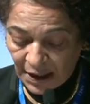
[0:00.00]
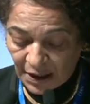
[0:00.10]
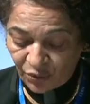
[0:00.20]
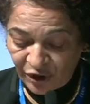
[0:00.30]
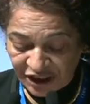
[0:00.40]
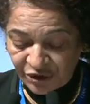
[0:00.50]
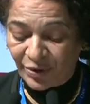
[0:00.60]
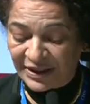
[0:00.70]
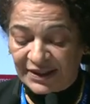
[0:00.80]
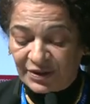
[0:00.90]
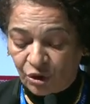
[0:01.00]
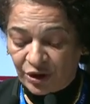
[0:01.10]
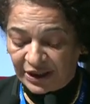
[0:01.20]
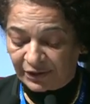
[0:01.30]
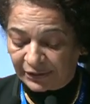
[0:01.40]
UNESCO has
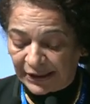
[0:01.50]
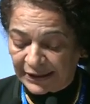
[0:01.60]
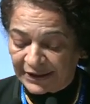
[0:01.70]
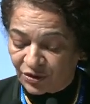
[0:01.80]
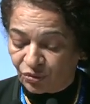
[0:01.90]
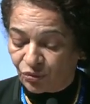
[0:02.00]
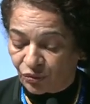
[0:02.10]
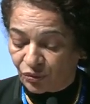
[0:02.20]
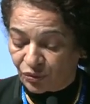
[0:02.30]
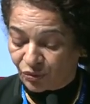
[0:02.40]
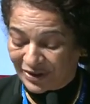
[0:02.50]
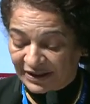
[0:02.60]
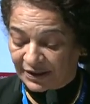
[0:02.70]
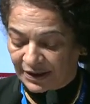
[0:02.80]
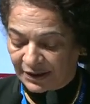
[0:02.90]
historical ties to, to
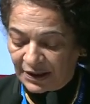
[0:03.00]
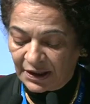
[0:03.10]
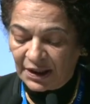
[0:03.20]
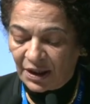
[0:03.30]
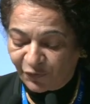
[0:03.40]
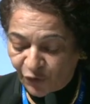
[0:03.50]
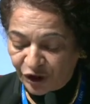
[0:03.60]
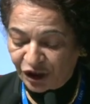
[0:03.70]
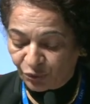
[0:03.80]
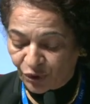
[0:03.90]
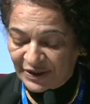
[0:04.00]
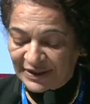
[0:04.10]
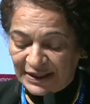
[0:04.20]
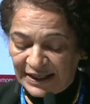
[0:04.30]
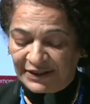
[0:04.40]
CERN, for it
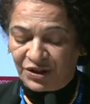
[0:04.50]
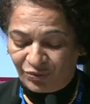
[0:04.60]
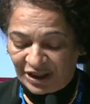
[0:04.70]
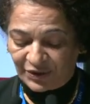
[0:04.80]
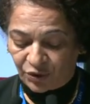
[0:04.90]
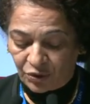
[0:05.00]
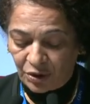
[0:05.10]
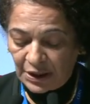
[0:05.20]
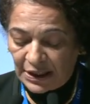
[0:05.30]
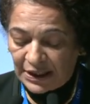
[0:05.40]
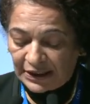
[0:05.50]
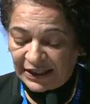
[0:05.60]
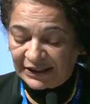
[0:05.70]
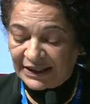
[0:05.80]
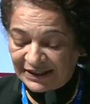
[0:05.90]
was at UNESCO
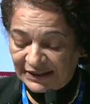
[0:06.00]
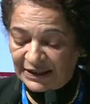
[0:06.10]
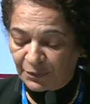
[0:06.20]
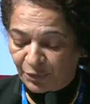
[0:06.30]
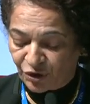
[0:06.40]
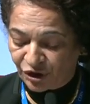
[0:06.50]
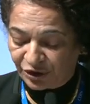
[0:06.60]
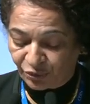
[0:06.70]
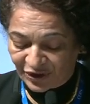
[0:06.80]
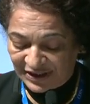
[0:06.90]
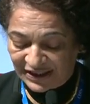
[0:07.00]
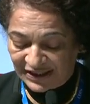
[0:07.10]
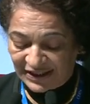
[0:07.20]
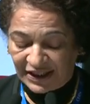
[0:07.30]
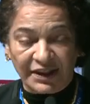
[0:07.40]
that the CERN project was
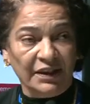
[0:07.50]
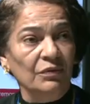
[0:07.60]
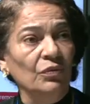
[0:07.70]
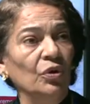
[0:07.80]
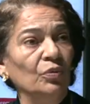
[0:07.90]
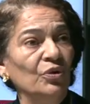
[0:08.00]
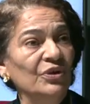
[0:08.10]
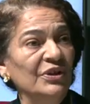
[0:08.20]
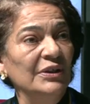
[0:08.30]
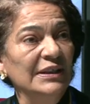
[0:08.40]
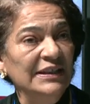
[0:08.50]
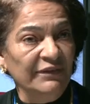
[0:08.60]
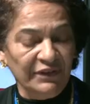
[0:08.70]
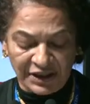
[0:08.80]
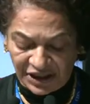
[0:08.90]
initiated almost
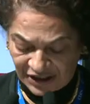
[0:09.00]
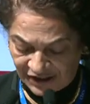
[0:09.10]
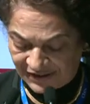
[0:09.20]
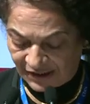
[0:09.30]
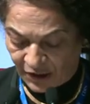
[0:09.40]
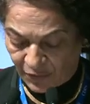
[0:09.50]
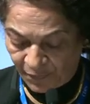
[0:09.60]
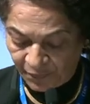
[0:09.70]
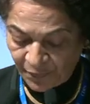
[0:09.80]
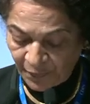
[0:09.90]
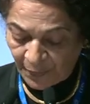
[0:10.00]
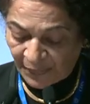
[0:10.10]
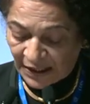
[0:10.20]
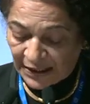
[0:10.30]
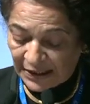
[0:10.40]
70 years ago.
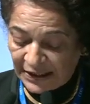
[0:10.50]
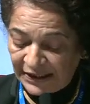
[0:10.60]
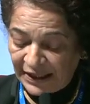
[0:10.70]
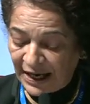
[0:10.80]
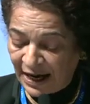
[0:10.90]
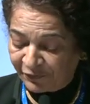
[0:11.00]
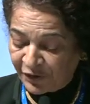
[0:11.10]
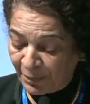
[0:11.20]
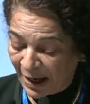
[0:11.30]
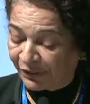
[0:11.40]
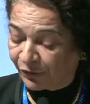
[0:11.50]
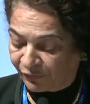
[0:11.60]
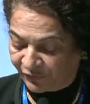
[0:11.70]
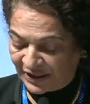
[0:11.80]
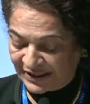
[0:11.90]
In the aftermath
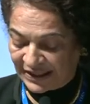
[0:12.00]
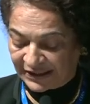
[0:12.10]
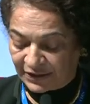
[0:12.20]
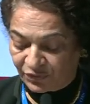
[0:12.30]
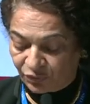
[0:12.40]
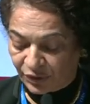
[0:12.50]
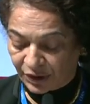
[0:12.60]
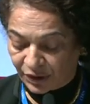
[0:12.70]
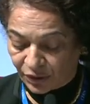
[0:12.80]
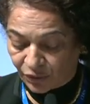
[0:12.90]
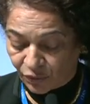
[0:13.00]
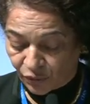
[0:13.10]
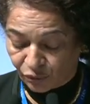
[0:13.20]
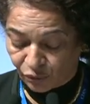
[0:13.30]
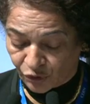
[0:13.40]
of the Second uh,
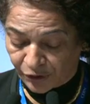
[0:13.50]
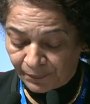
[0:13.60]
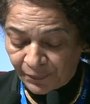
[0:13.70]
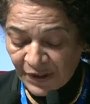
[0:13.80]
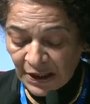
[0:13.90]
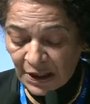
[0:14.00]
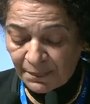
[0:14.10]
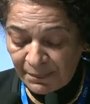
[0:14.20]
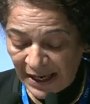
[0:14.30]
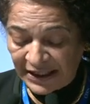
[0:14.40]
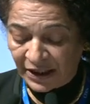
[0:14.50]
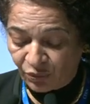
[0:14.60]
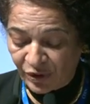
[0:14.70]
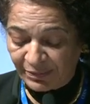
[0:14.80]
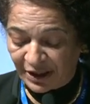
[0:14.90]
World War, men and
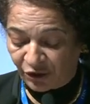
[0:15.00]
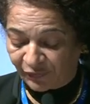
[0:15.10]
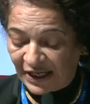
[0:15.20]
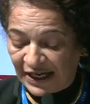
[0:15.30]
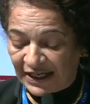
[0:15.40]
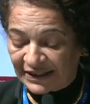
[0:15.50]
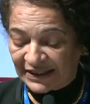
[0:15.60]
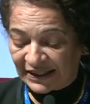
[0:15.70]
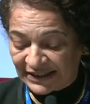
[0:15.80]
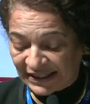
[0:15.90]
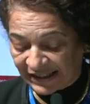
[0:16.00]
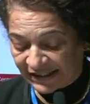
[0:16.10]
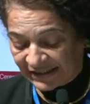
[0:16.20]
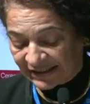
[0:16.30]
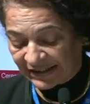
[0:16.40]
women of the arts and
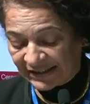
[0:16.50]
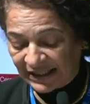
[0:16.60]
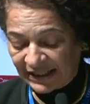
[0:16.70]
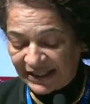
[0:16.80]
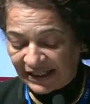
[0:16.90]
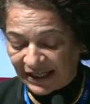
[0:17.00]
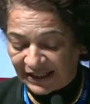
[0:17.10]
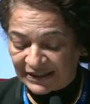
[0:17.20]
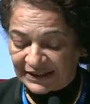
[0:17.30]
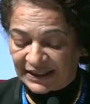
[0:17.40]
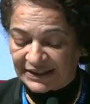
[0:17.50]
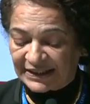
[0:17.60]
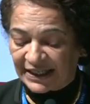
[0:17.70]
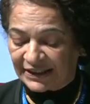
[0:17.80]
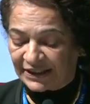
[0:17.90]
sciences realized that
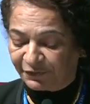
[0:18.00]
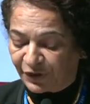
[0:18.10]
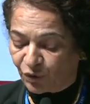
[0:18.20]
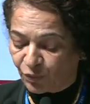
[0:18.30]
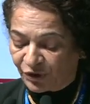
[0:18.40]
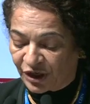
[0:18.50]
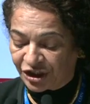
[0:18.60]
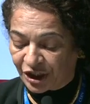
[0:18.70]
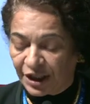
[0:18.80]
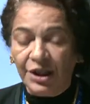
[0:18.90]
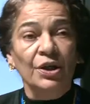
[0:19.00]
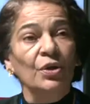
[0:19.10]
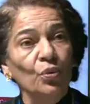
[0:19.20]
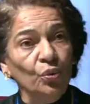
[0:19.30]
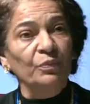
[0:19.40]
scientific cooperation
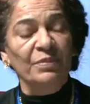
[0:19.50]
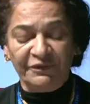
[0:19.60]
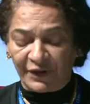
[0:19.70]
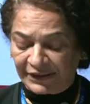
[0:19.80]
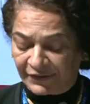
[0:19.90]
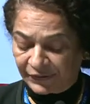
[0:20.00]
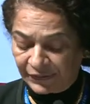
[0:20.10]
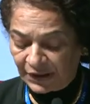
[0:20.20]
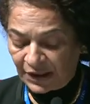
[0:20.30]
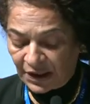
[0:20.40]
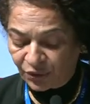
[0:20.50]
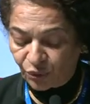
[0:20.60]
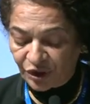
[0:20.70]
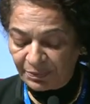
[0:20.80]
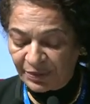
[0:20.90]
would be vital
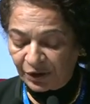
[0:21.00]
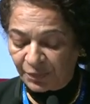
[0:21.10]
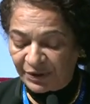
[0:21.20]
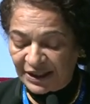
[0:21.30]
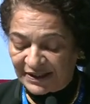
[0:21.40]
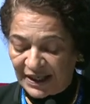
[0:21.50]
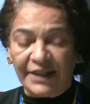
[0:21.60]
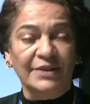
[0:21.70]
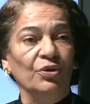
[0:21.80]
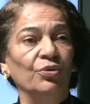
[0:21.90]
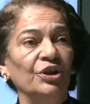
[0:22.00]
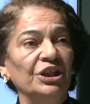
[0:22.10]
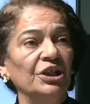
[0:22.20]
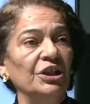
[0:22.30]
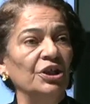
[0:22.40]
to rebuild peace and
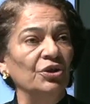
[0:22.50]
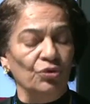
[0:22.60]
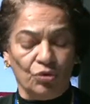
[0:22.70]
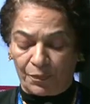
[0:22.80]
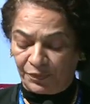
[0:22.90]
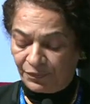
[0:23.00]
security in Europe.